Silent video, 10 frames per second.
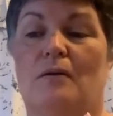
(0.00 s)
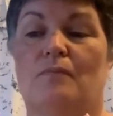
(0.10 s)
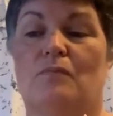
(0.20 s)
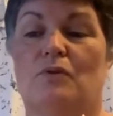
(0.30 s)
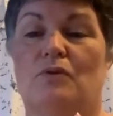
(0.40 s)

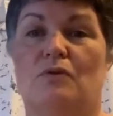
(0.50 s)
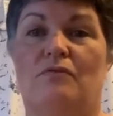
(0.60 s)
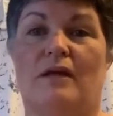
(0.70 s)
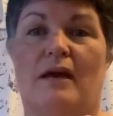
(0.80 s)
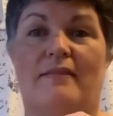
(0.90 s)
with you
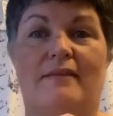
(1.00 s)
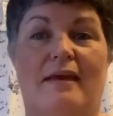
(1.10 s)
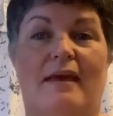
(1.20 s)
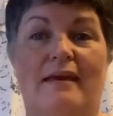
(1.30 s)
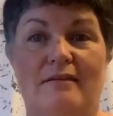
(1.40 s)
of that at the
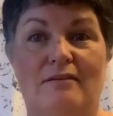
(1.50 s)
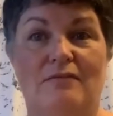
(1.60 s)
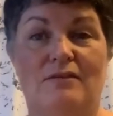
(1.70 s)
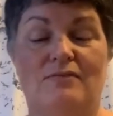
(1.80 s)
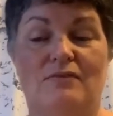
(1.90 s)
end of
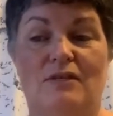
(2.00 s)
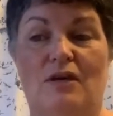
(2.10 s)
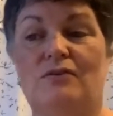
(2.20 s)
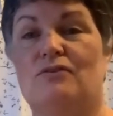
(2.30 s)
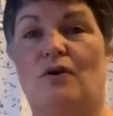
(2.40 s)
this
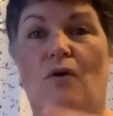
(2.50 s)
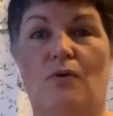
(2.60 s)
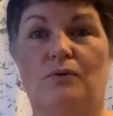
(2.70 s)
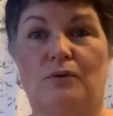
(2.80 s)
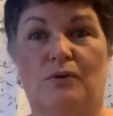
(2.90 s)
video, so
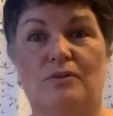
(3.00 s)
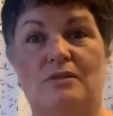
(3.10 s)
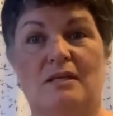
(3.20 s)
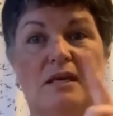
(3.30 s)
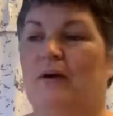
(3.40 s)
hold on to
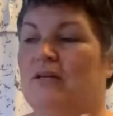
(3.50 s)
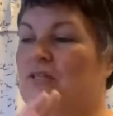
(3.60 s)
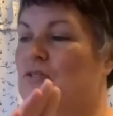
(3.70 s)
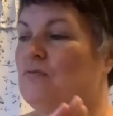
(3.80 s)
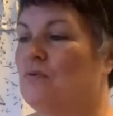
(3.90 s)
the end.
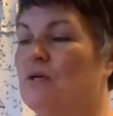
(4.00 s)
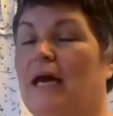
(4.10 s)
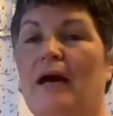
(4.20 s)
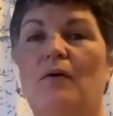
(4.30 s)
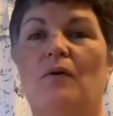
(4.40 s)
Just for
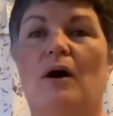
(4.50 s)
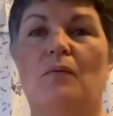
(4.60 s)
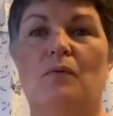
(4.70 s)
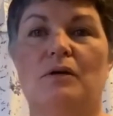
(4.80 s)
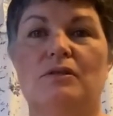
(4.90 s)
now, I
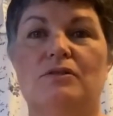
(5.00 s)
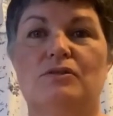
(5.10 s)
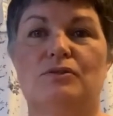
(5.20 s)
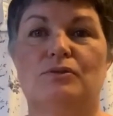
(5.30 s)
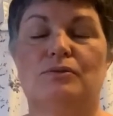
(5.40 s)
want
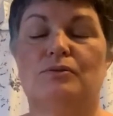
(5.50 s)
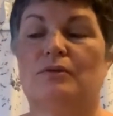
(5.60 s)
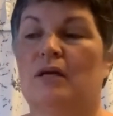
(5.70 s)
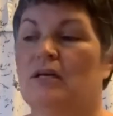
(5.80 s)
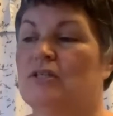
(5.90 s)
to
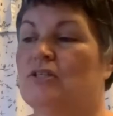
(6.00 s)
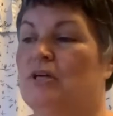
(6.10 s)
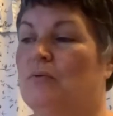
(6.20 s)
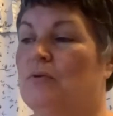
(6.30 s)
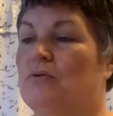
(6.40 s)

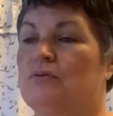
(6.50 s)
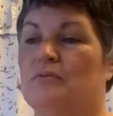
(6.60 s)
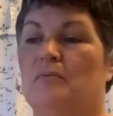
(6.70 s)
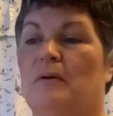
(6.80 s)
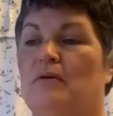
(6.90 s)
share with you
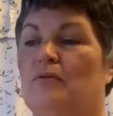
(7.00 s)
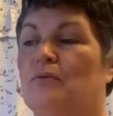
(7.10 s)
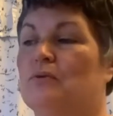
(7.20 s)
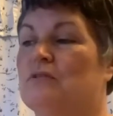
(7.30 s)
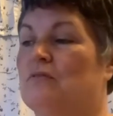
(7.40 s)
some of my
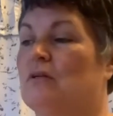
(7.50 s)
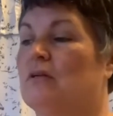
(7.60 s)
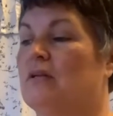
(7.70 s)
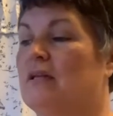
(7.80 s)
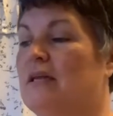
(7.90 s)
thoughts
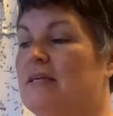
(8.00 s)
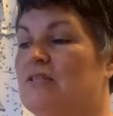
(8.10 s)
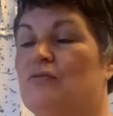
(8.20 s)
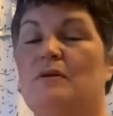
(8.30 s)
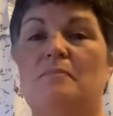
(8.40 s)
over the
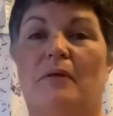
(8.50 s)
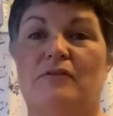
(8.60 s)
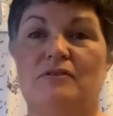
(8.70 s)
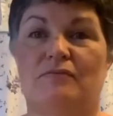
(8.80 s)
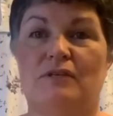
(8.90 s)
next 3
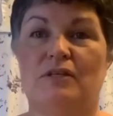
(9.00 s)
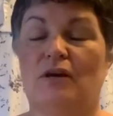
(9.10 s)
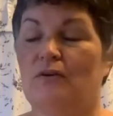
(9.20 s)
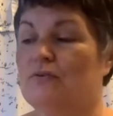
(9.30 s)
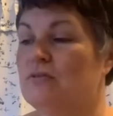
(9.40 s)
months
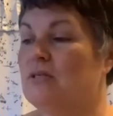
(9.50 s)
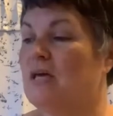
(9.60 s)
videos